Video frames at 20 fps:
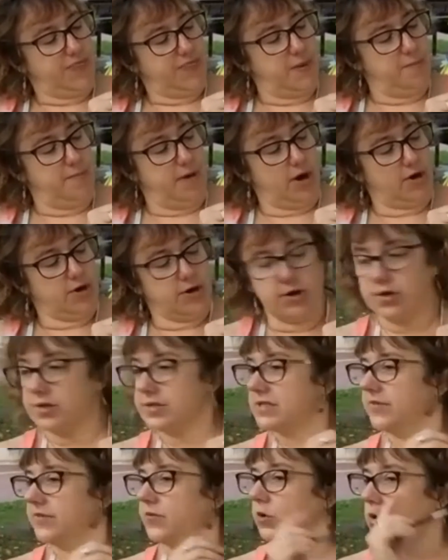the
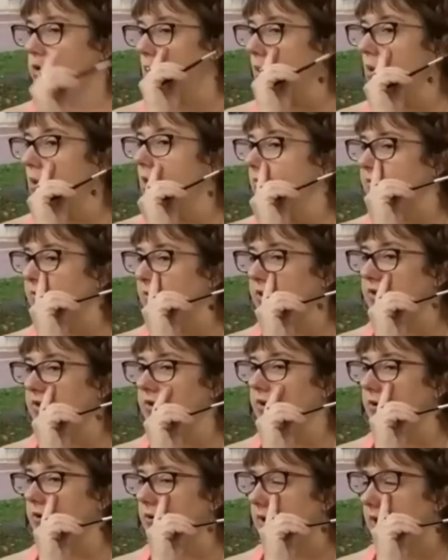markers. If you go over
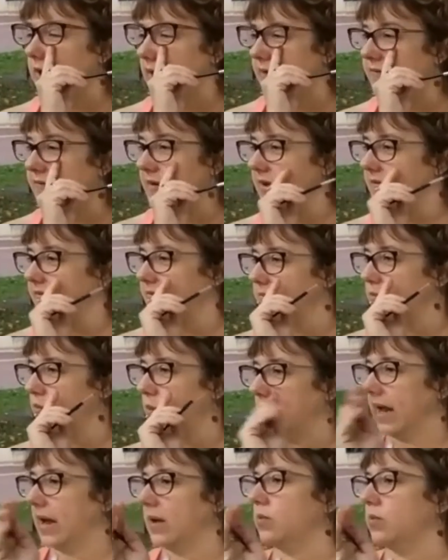your,
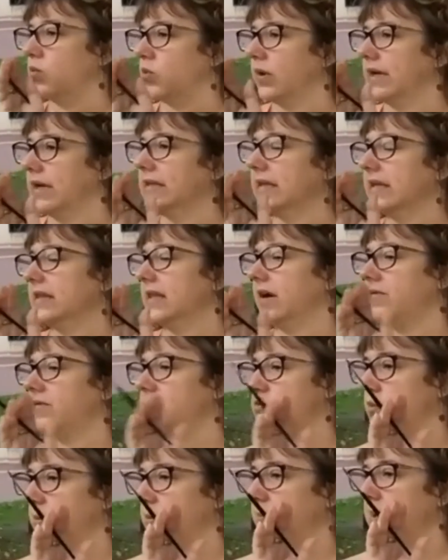what I really love
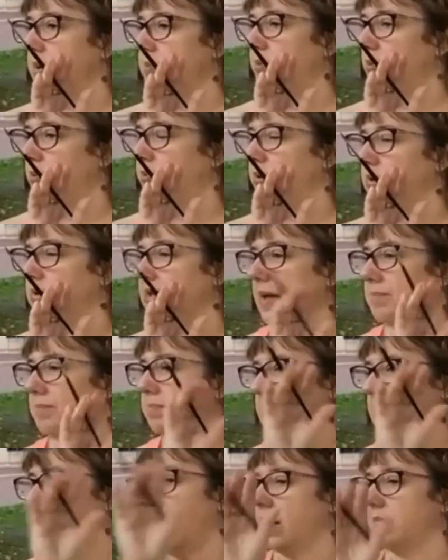is when people put like
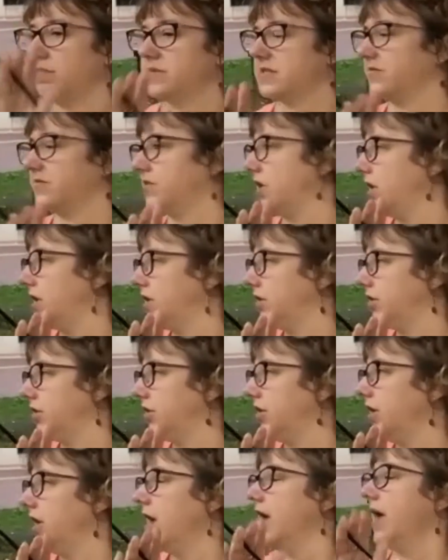blobs of
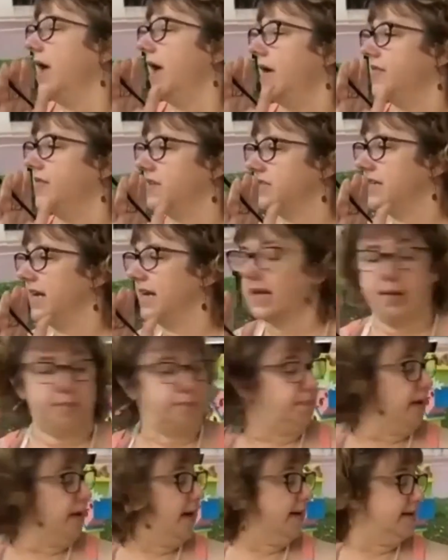color and then take a
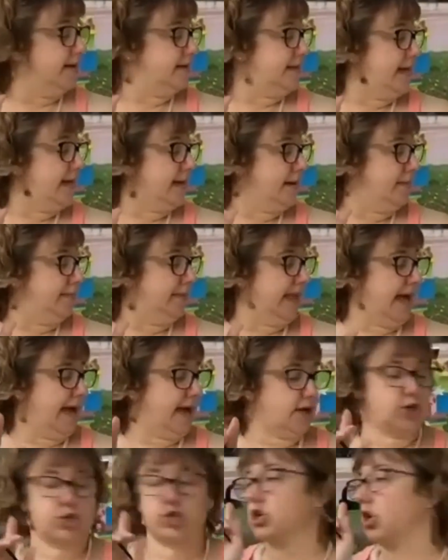
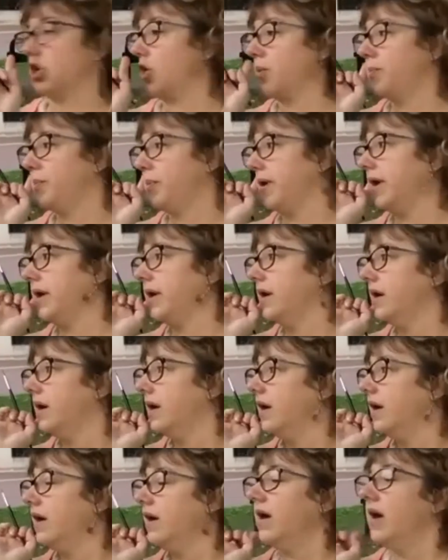black Sharpie
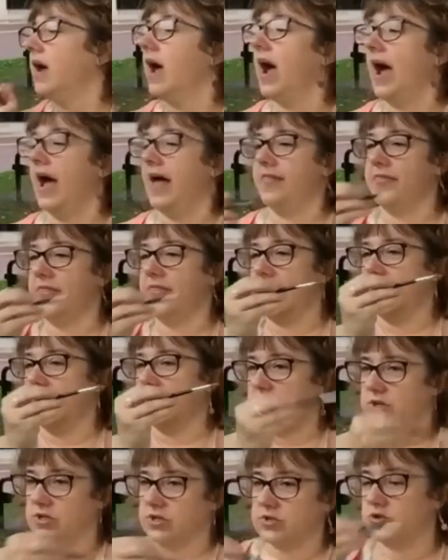and
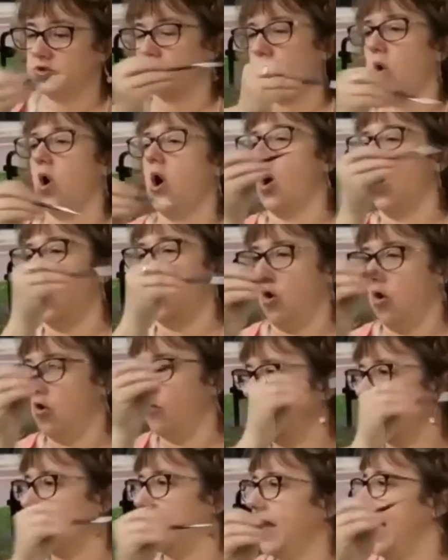then draw
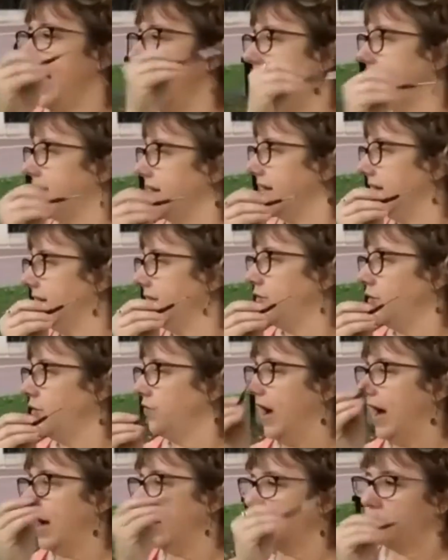over that. And if you've
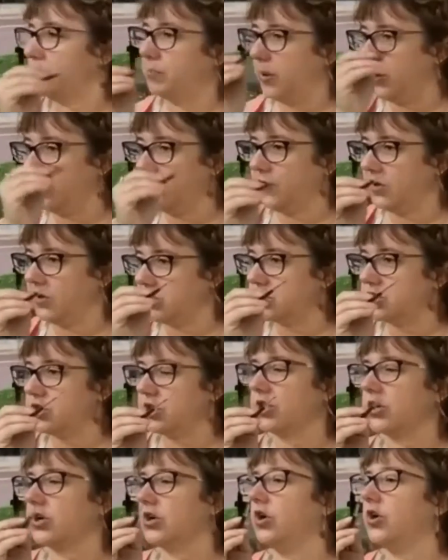got a perfect
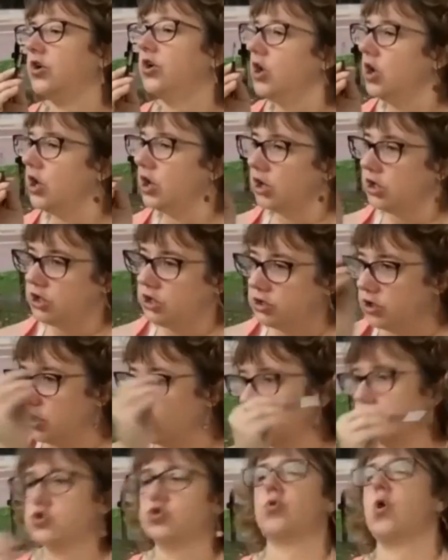circle, you
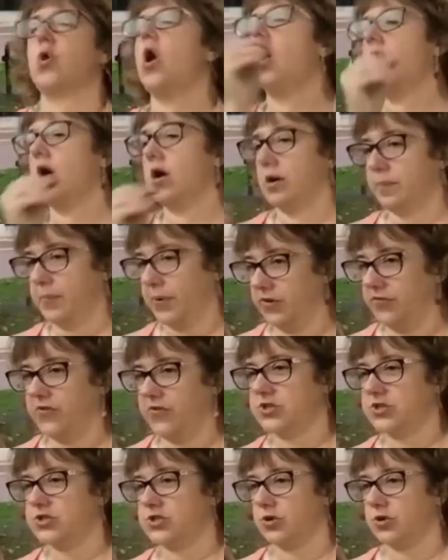don't draw a perfect